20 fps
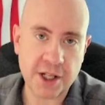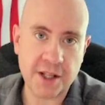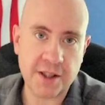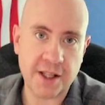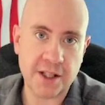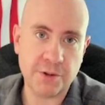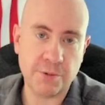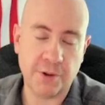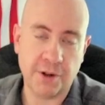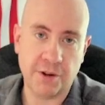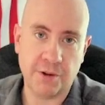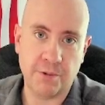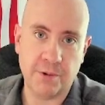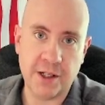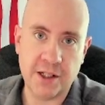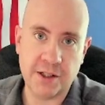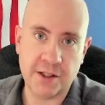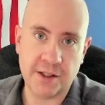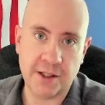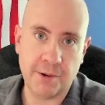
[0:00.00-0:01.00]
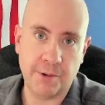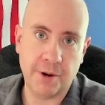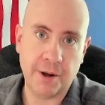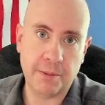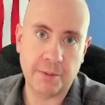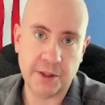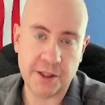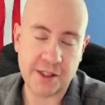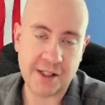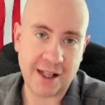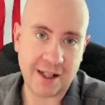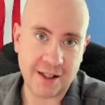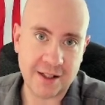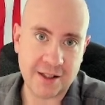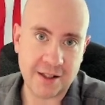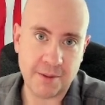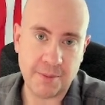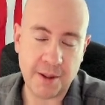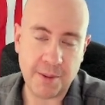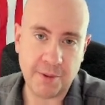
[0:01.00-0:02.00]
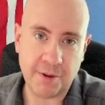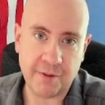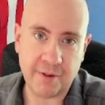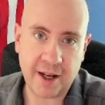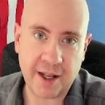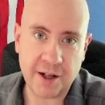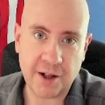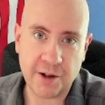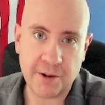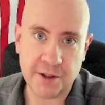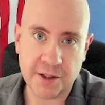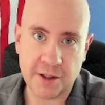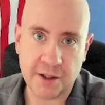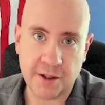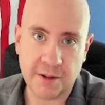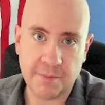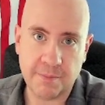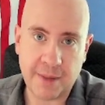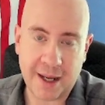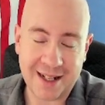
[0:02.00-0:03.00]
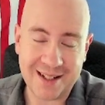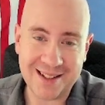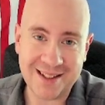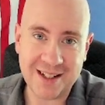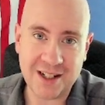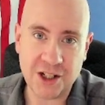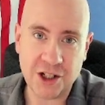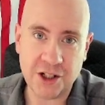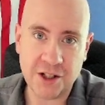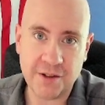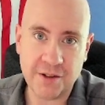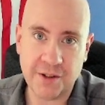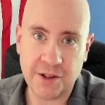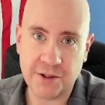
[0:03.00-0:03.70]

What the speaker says: That's one of the reasons they were able to sell it to the people of Idaho as a ballot initiative.